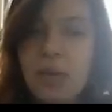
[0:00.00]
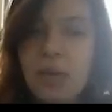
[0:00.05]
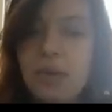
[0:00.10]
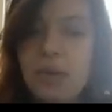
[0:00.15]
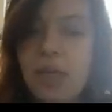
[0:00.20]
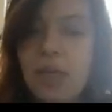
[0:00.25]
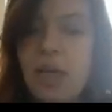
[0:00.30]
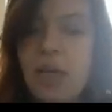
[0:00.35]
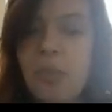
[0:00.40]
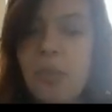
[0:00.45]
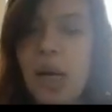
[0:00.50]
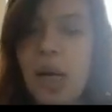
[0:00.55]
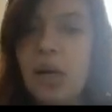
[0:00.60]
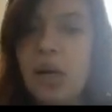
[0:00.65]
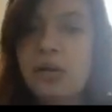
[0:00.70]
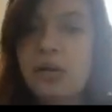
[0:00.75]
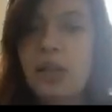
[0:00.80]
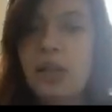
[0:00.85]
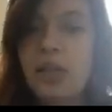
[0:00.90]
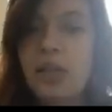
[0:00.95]
So think
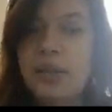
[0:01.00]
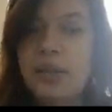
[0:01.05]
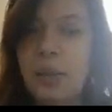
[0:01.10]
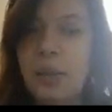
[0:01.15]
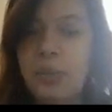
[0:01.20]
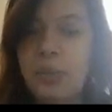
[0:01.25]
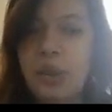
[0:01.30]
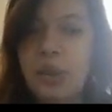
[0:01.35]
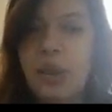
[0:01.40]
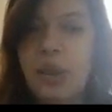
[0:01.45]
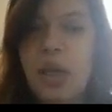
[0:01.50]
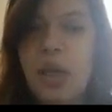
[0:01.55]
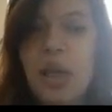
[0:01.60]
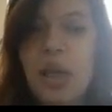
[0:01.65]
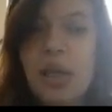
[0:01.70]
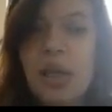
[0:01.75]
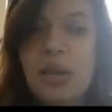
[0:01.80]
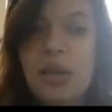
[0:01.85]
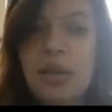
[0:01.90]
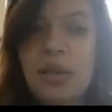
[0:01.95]
about an example.
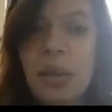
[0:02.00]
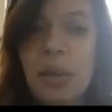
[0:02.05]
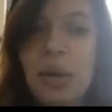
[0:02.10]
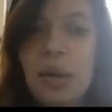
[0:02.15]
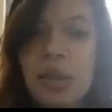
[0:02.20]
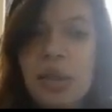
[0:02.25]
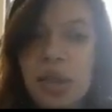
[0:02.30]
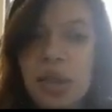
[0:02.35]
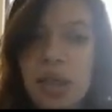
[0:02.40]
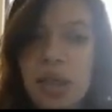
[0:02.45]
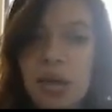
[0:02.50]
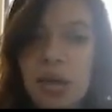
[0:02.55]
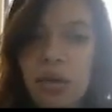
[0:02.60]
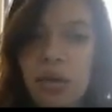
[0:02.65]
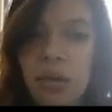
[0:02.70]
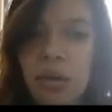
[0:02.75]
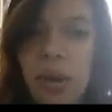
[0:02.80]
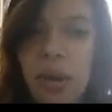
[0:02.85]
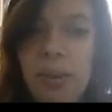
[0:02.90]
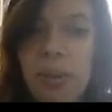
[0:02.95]
Someone
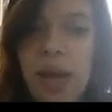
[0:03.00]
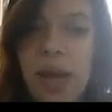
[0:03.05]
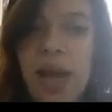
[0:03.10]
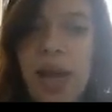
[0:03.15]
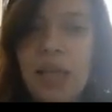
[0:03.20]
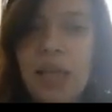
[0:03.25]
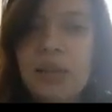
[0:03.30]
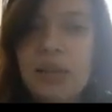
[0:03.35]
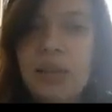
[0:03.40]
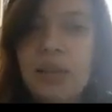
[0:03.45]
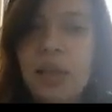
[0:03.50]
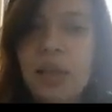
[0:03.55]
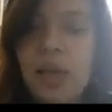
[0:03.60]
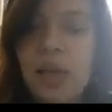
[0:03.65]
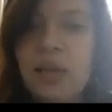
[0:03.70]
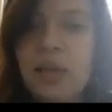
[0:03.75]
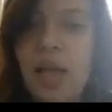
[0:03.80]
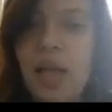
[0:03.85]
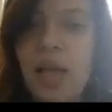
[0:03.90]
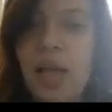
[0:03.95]
clicking on a web ad
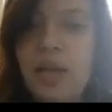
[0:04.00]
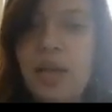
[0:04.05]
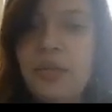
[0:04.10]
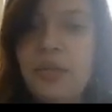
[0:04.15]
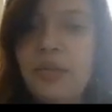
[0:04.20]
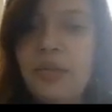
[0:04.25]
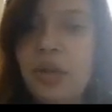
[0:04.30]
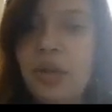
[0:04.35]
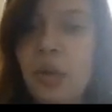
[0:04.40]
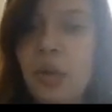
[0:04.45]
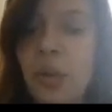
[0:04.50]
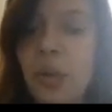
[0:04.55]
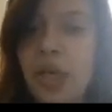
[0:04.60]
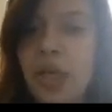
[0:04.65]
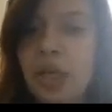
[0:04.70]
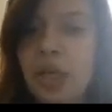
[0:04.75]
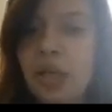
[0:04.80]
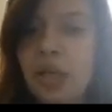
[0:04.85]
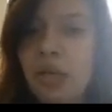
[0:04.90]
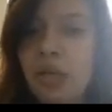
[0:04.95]
and then
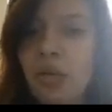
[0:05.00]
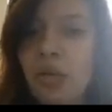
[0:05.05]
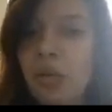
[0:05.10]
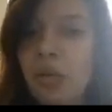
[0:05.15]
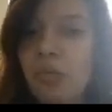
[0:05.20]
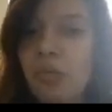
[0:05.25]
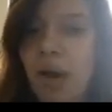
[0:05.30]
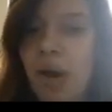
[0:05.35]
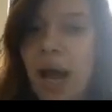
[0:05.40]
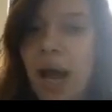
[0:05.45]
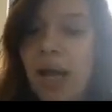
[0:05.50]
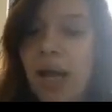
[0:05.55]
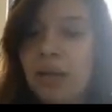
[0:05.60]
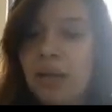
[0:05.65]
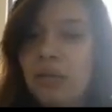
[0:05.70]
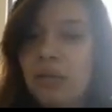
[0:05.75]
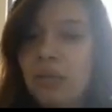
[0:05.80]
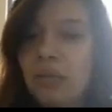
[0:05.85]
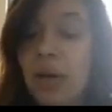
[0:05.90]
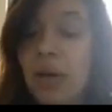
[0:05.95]
viewing your
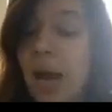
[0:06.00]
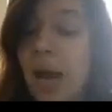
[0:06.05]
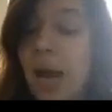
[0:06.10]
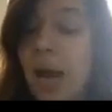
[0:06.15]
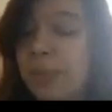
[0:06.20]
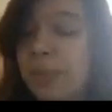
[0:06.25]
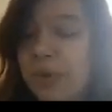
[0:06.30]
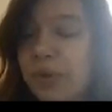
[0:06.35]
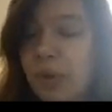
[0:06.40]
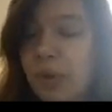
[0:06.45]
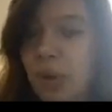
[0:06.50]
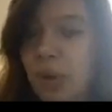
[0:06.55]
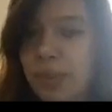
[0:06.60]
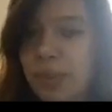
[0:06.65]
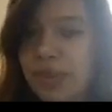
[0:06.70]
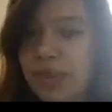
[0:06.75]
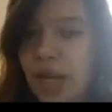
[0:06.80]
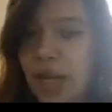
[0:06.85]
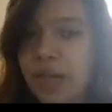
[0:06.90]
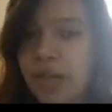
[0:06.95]
brand, perhaps on a
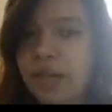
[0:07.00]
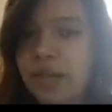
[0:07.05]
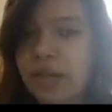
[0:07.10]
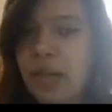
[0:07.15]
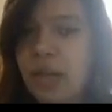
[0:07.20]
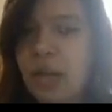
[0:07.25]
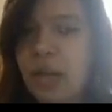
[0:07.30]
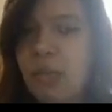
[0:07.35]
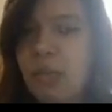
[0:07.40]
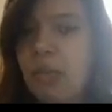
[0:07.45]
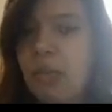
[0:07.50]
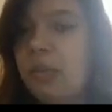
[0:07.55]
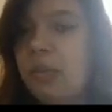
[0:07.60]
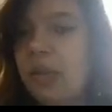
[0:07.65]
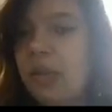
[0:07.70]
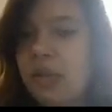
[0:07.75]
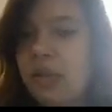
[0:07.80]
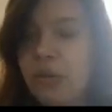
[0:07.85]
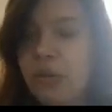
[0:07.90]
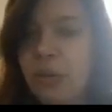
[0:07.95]
website.
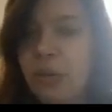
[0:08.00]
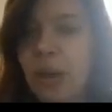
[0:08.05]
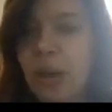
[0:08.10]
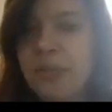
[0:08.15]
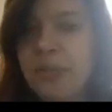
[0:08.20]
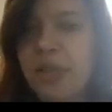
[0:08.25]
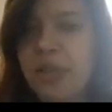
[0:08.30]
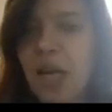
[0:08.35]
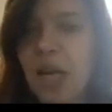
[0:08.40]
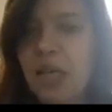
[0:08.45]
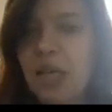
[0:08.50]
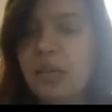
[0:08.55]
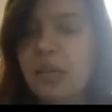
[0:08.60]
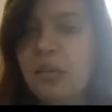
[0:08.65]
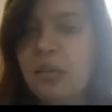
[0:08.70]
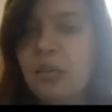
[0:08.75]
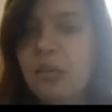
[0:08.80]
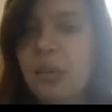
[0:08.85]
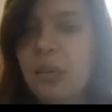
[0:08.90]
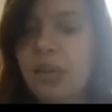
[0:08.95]
Maybe it's your
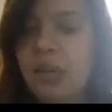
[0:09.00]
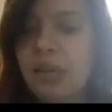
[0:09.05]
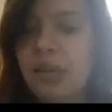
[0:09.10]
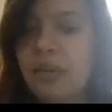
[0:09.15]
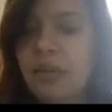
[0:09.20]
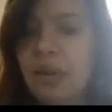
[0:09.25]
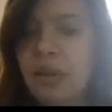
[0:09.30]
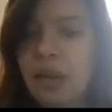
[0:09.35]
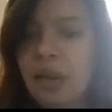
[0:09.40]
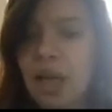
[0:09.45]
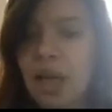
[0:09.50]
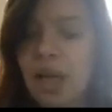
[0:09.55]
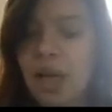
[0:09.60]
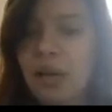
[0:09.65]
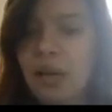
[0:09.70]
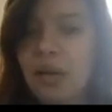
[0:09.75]
website, maybe it's even